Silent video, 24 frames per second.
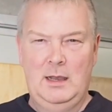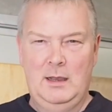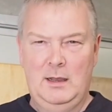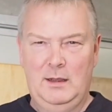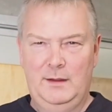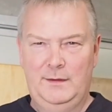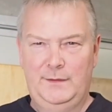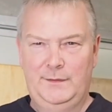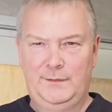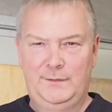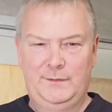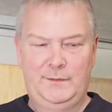
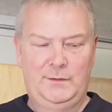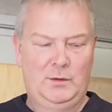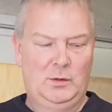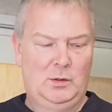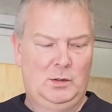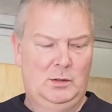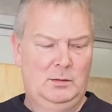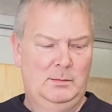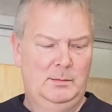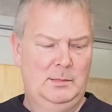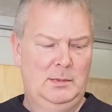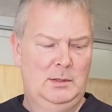
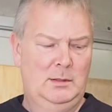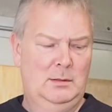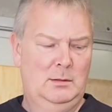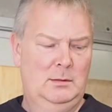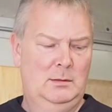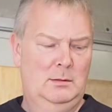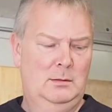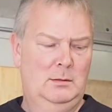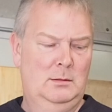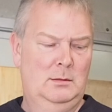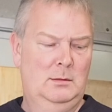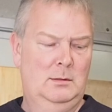form
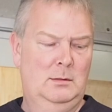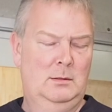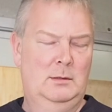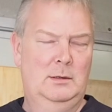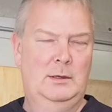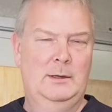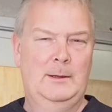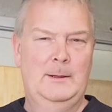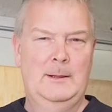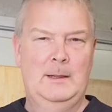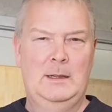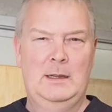
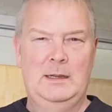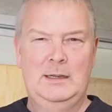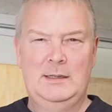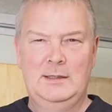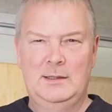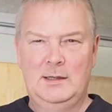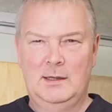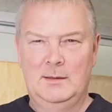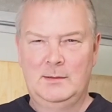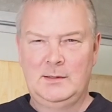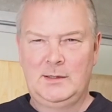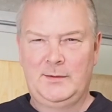in
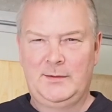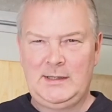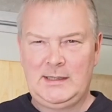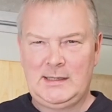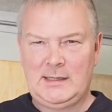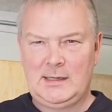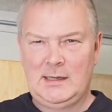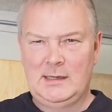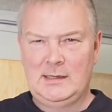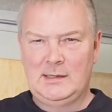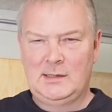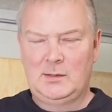terms of its
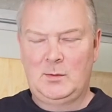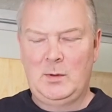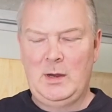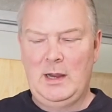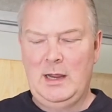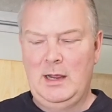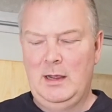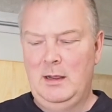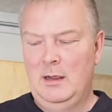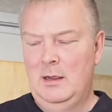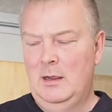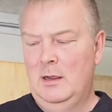square